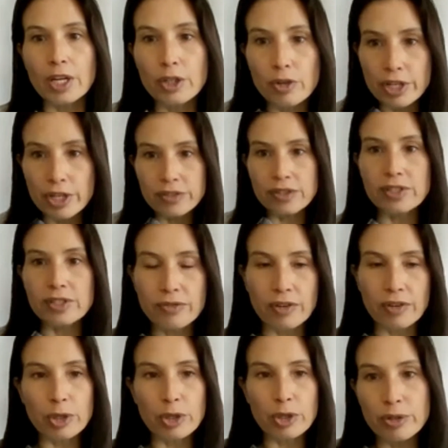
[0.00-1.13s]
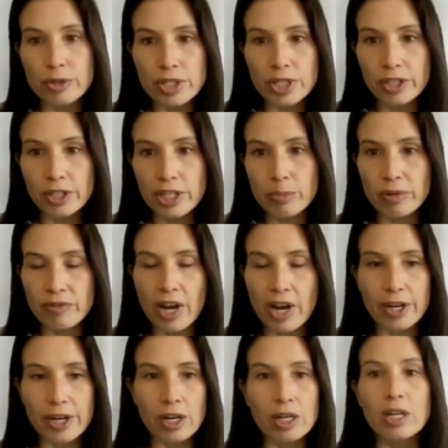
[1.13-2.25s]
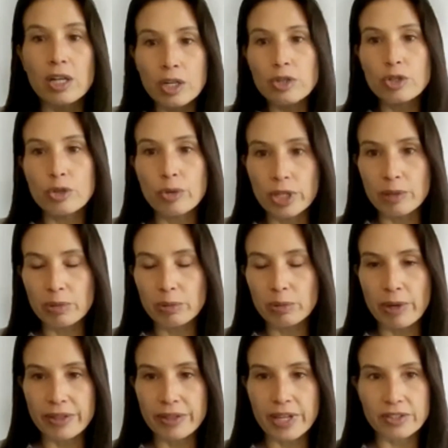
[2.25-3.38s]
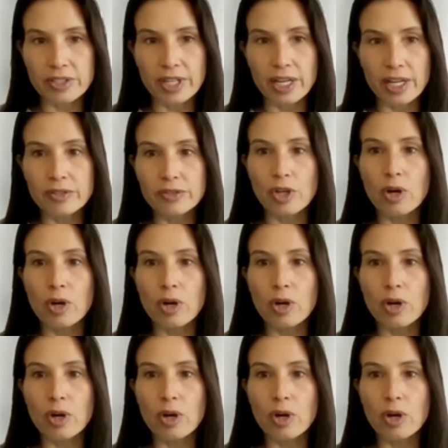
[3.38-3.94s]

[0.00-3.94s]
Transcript: increases from your utility provider, you can implement that today.